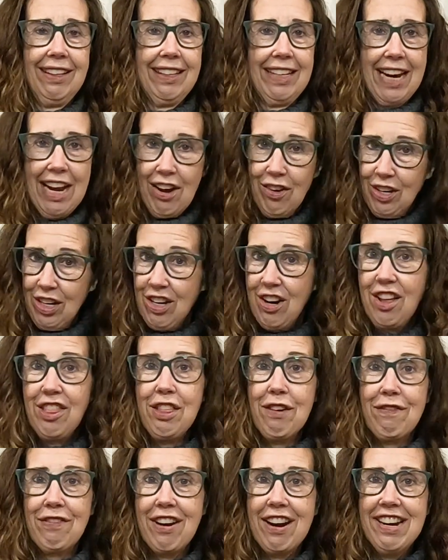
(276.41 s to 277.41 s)
counting on
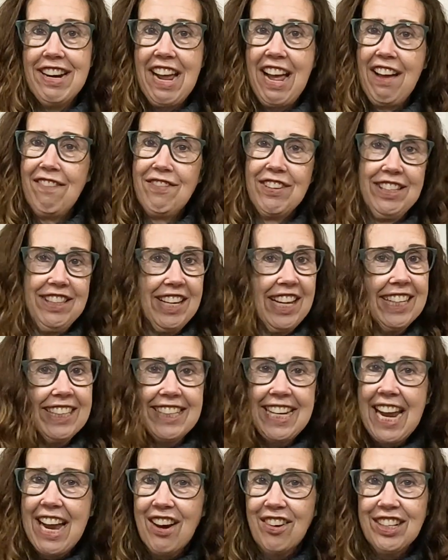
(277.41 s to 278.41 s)
the front half and then
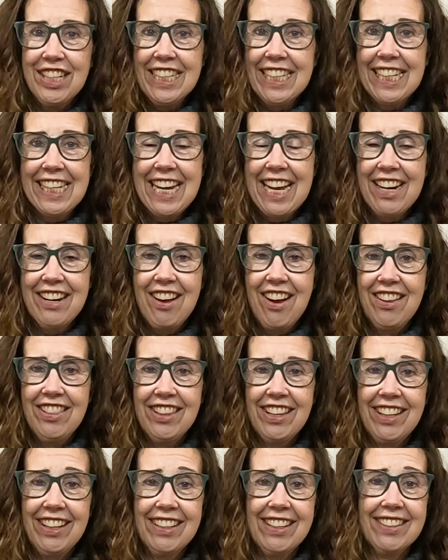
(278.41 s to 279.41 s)
counting again on
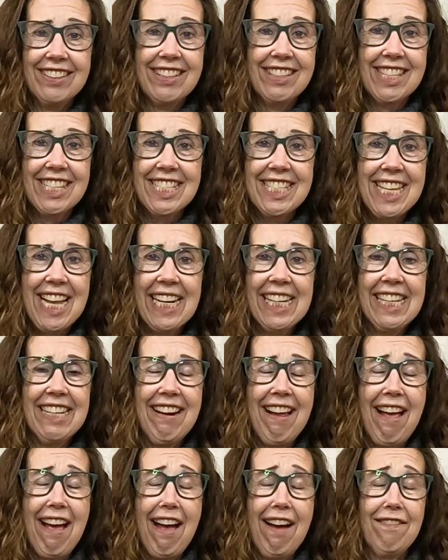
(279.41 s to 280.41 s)
the second
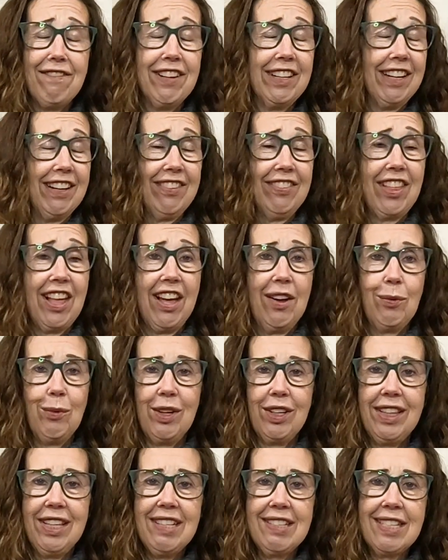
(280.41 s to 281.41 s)
half, and I thought,
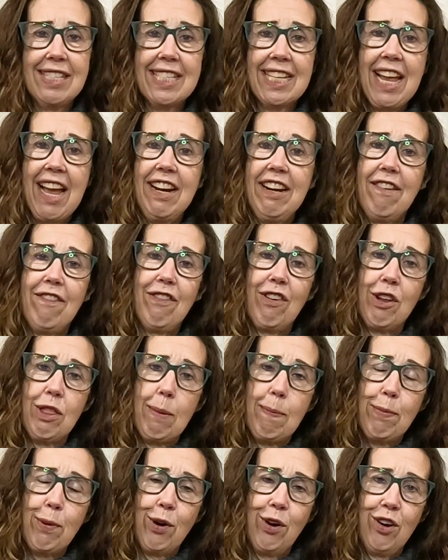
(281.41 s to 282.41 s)
well, this is kind of for the
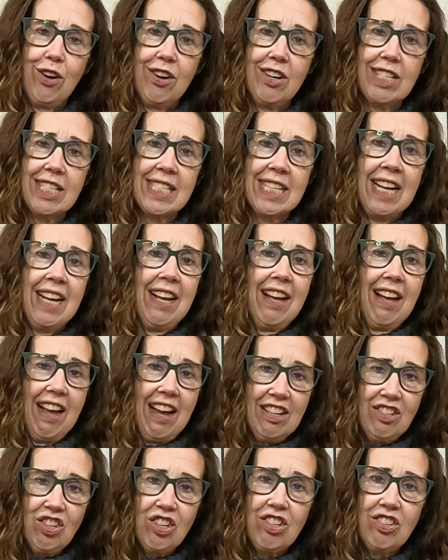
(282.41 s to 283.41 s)
birds.
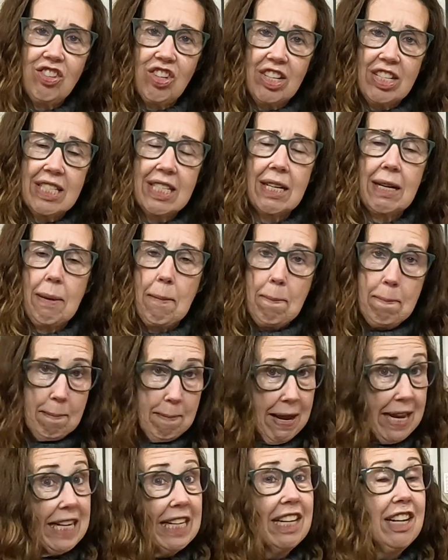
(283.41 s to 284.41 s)
I should just
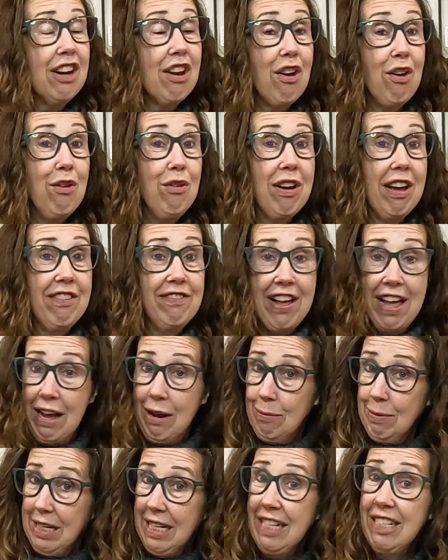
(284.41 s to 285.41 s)
make a note of how
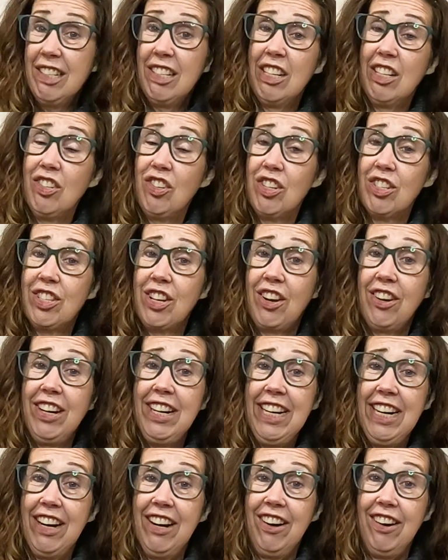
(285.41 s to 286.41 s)
many stitches are
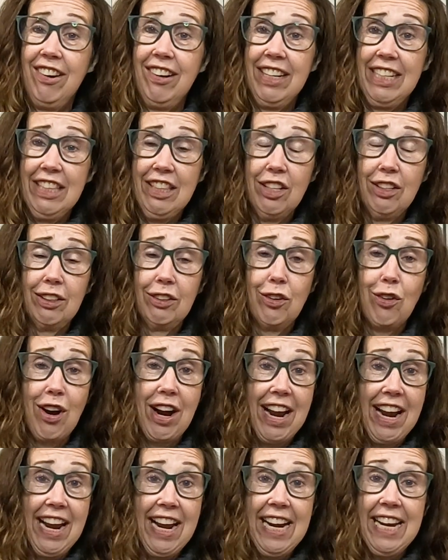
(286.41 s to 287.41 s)
here in the
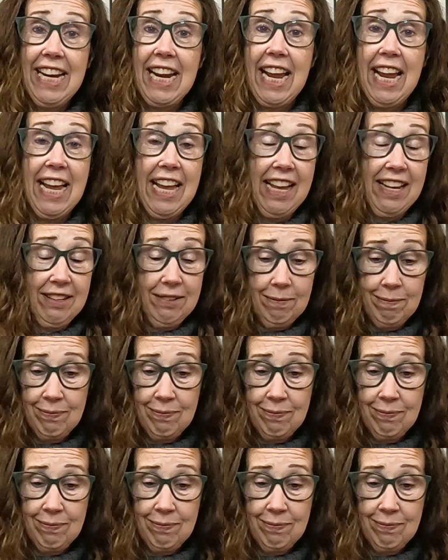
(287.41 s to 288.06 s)
gray and